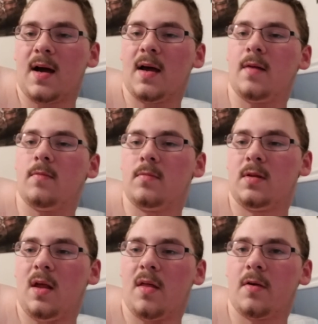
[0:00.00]
on
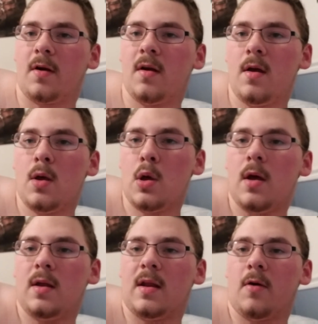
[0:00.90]
the other,
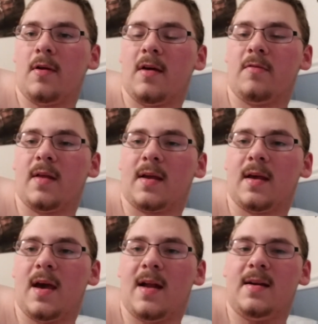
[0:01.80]
and I would have like
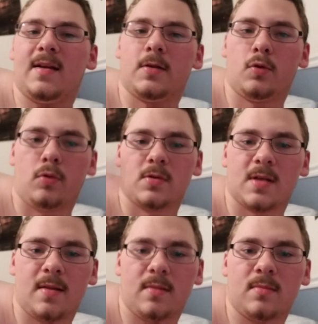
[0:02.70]
editing tools
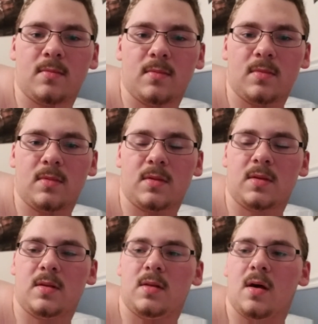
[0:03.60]
on
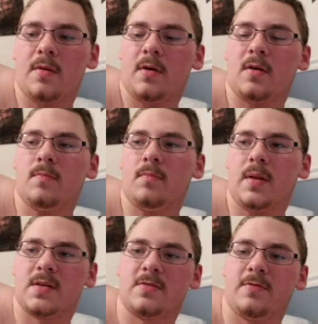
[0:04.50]
the other,
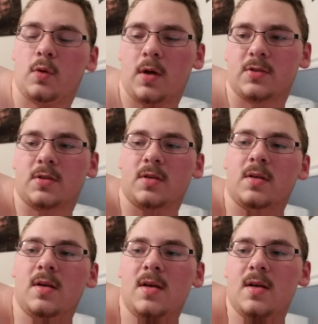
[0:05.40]
plus a few extra,
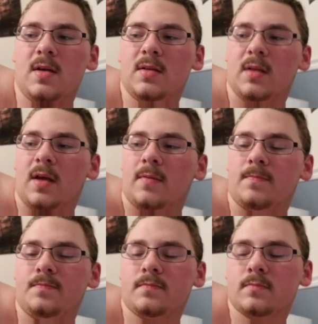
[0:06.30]
like
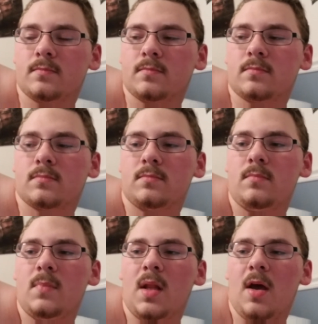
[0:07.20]

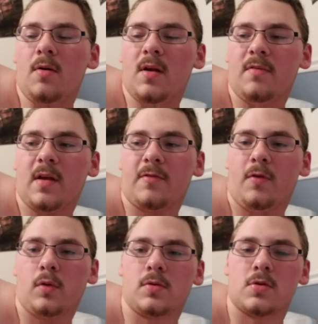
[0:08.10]
I would have like
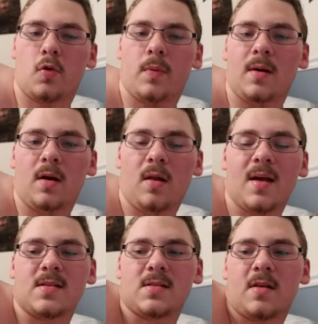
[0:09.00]
folders open and all
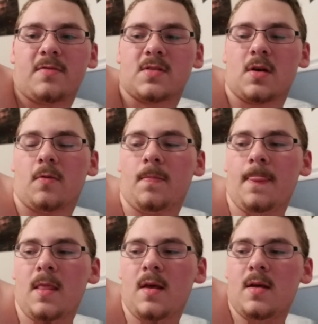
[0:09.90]
that stuff. So
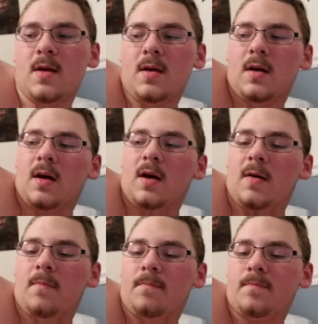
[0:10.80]
I